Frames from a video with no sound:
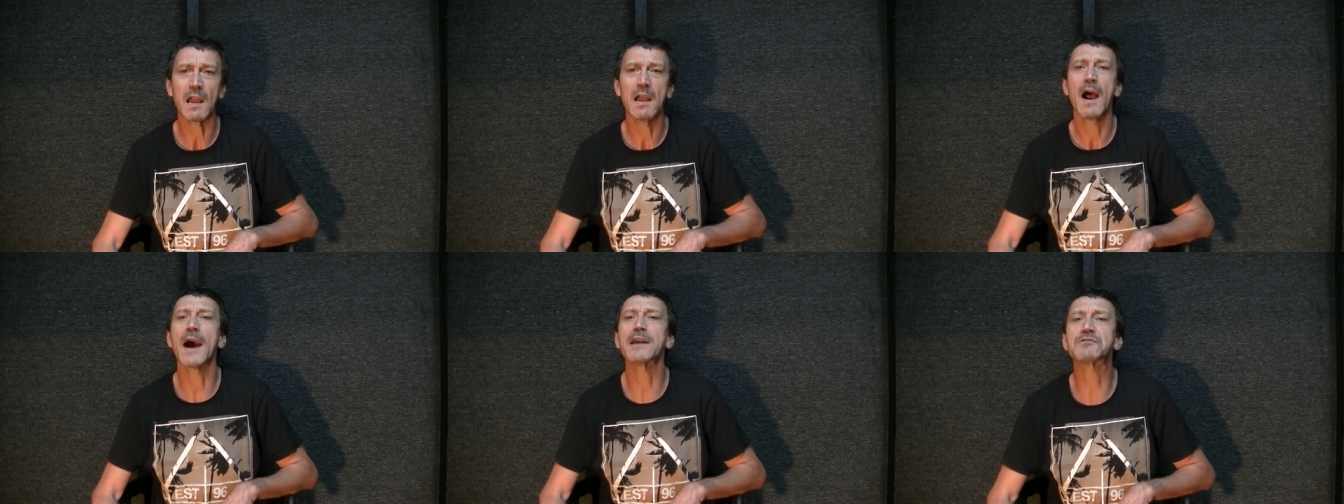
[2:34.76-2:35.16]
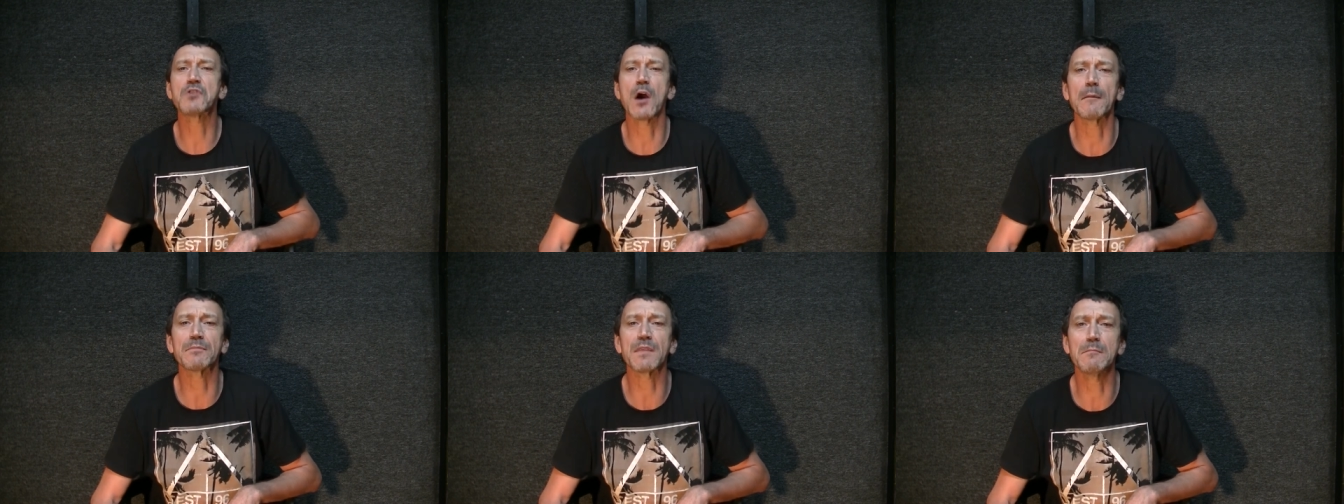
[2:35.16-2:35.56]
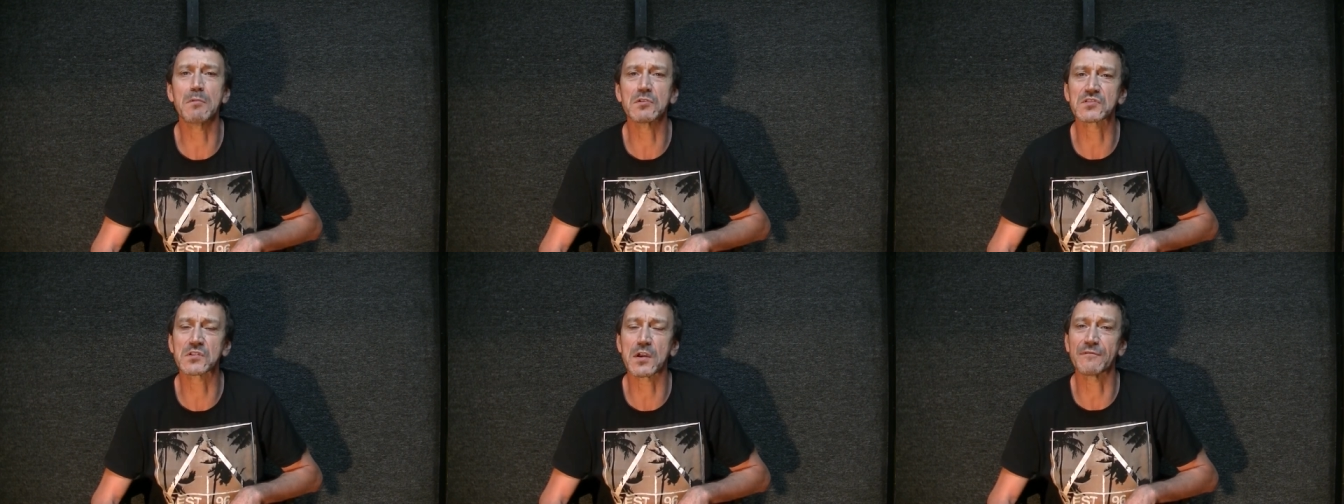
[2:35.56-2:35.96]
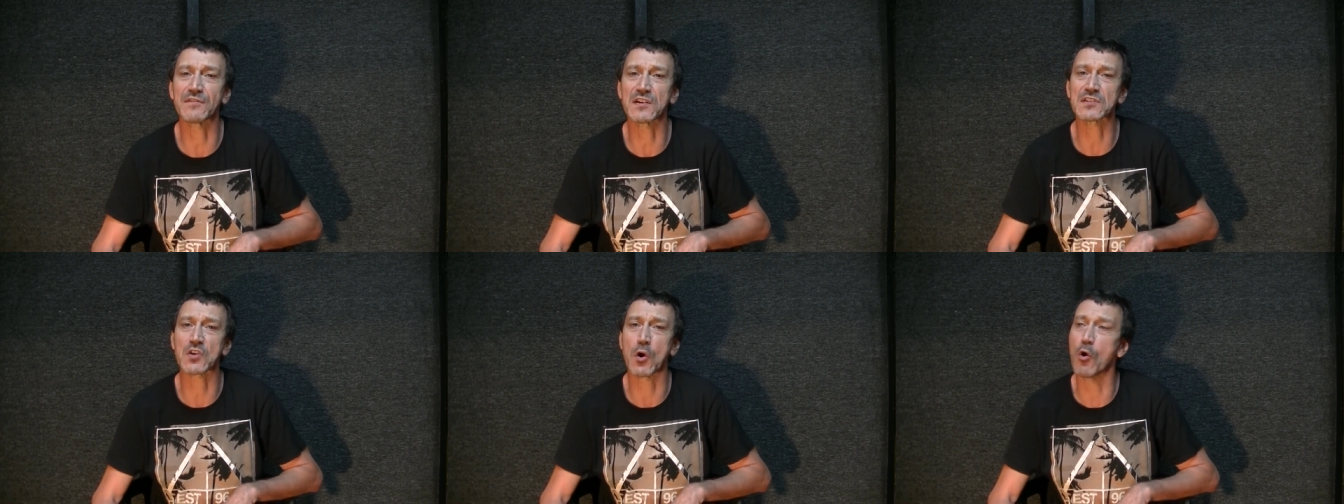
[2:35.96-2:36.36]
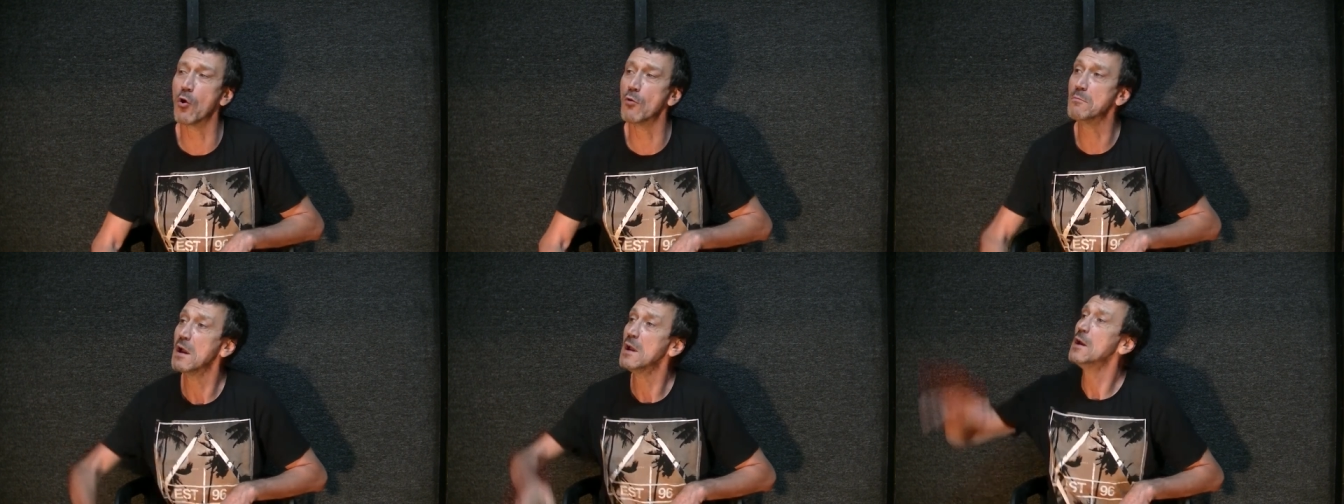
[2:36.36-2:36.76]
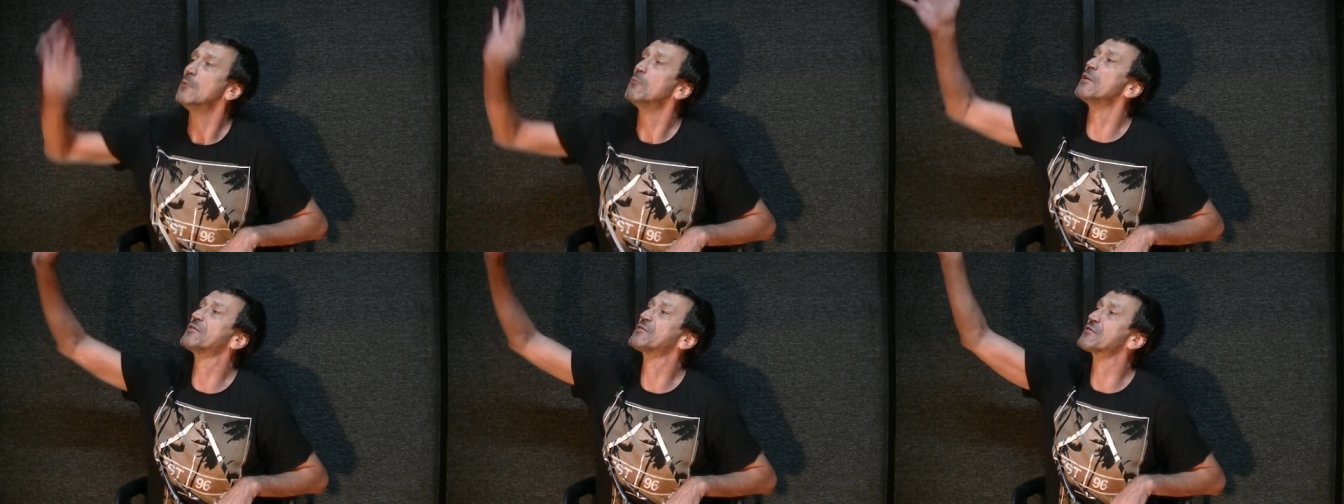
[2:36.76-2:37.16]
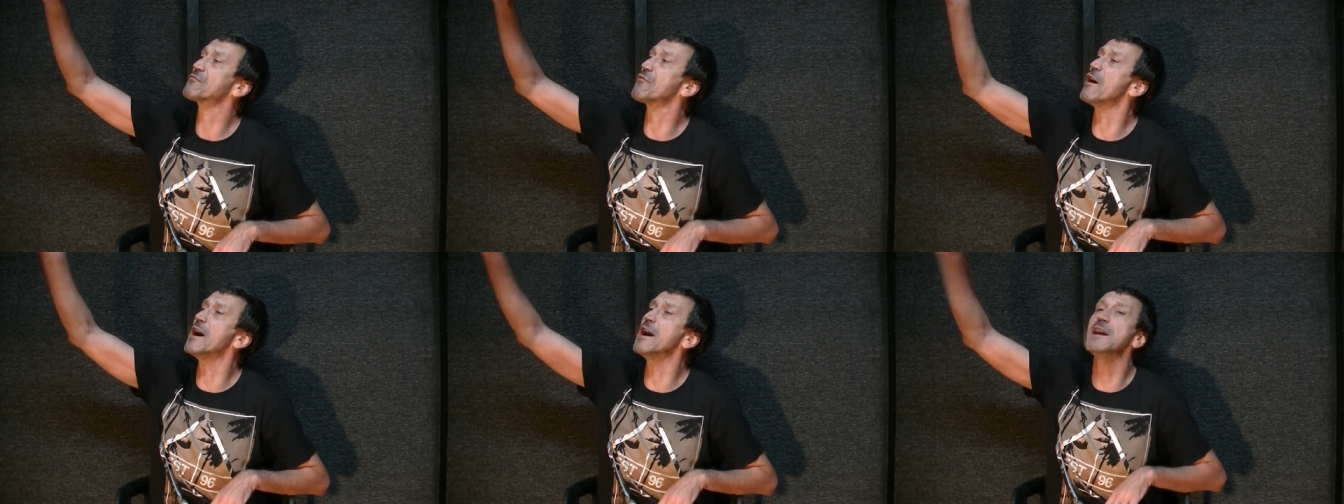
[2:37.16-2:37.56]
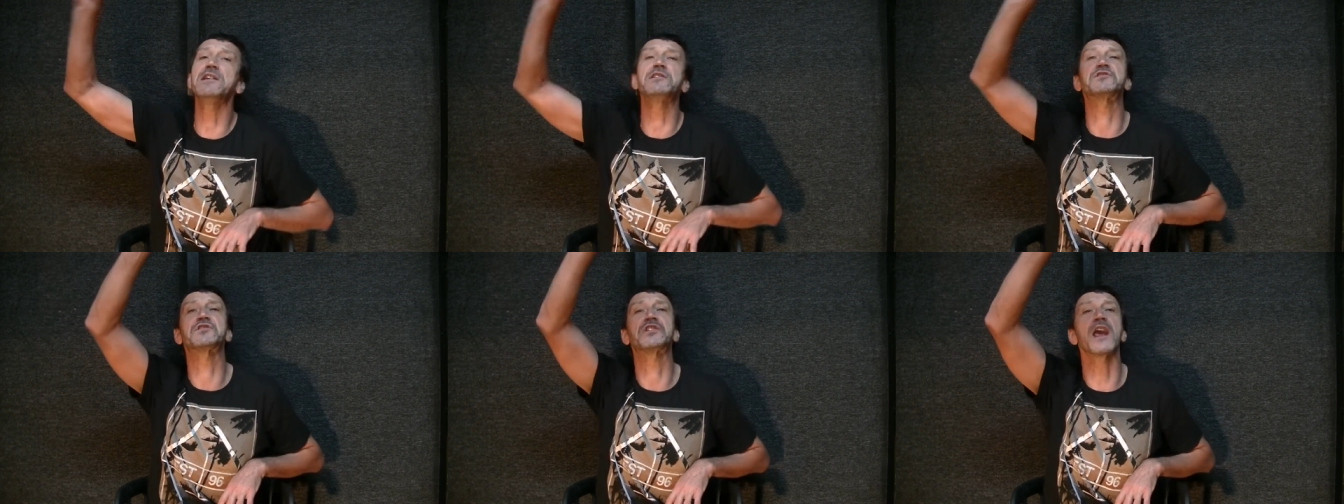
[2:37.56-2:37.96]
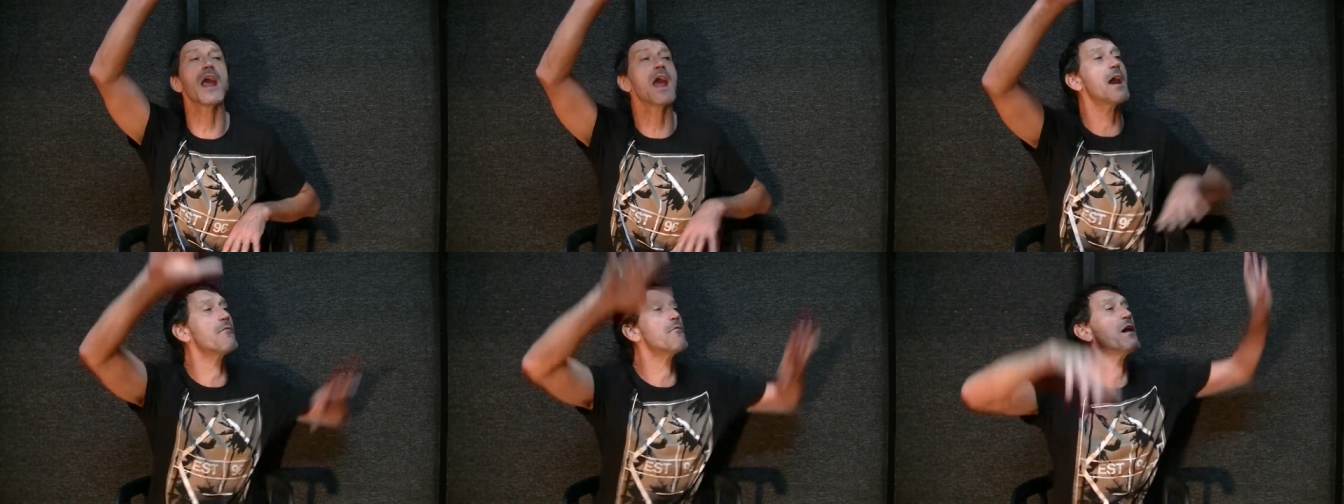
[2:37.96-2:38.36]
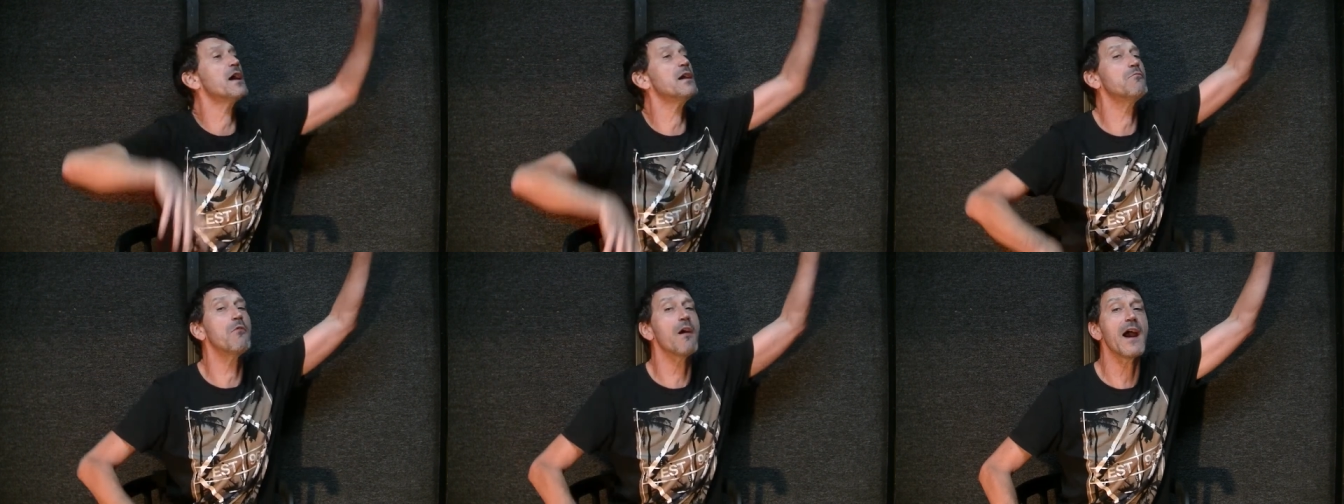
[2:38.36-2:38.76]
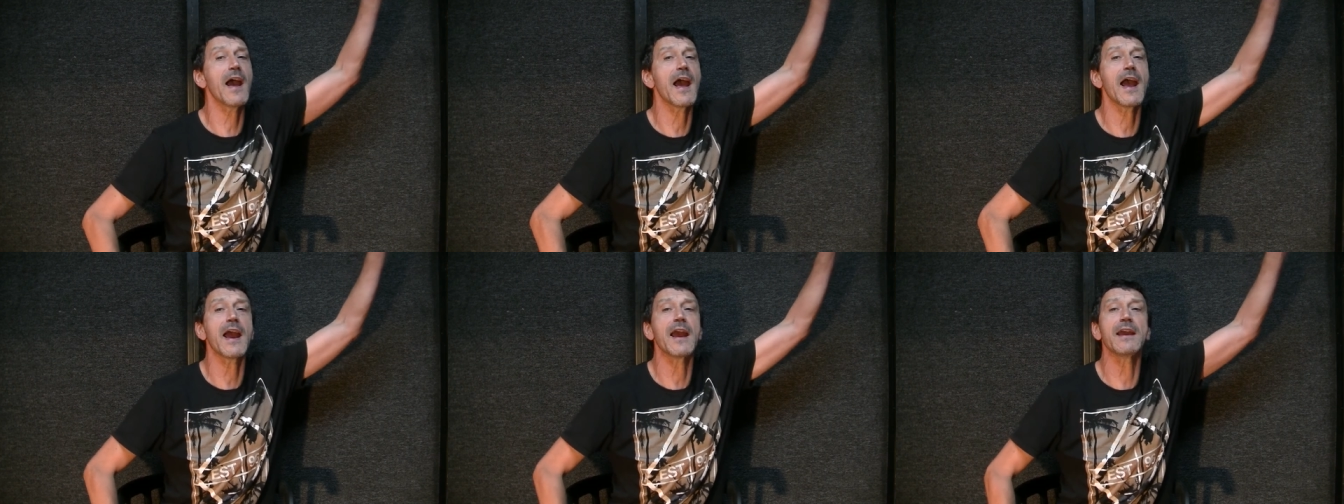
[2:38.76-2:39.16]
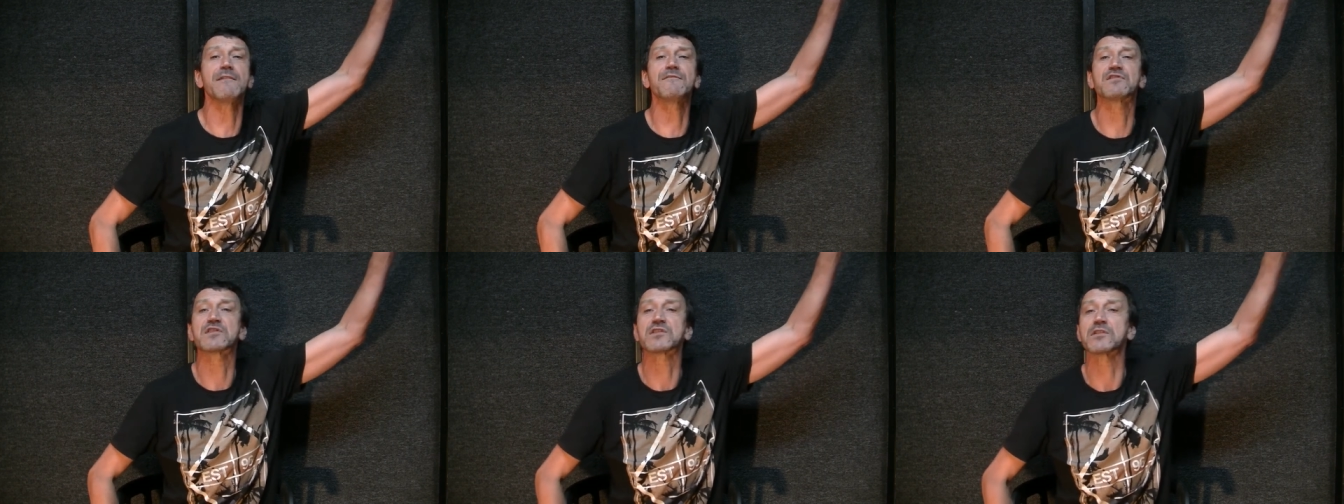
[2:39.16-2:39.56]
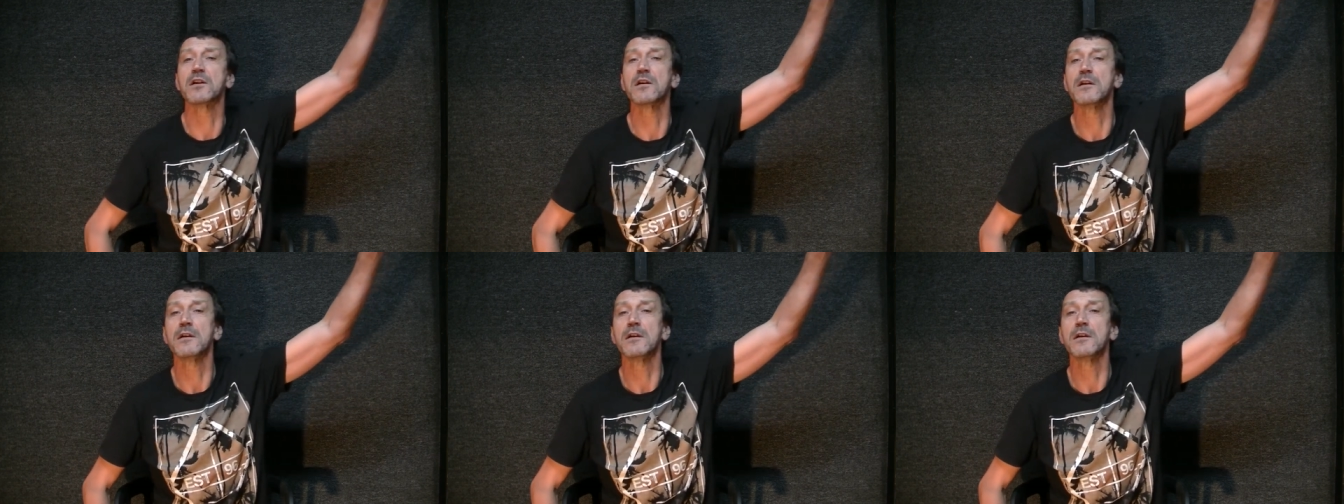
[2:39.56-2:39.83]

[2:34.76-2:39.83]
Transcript: I dropped the Mustafas home with three cheery waves,